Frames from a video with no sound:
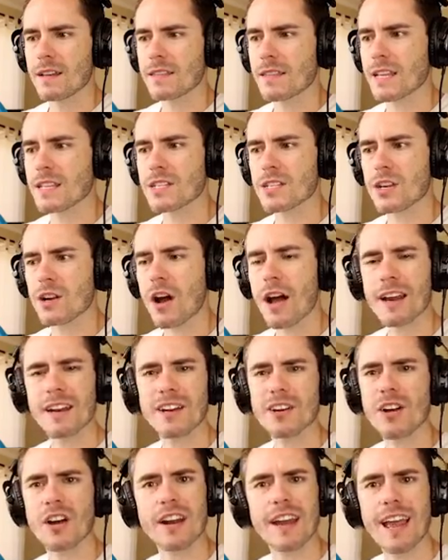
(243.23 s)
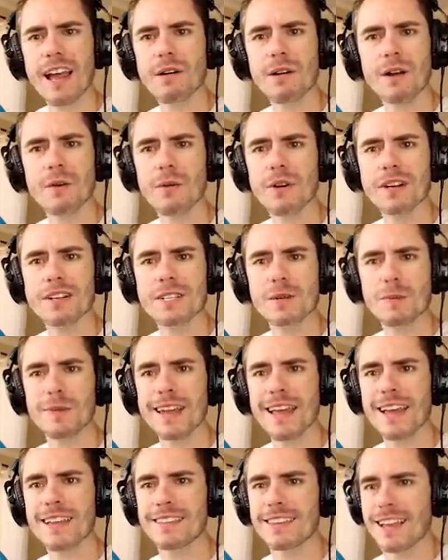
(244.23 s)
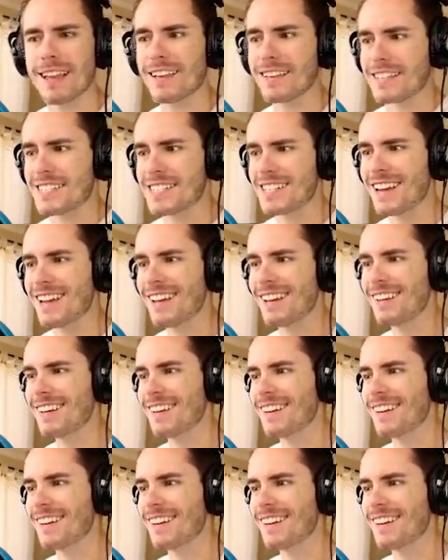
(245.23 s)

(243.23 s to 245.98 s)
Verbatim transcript: That's kind of not how I wanted to plan things.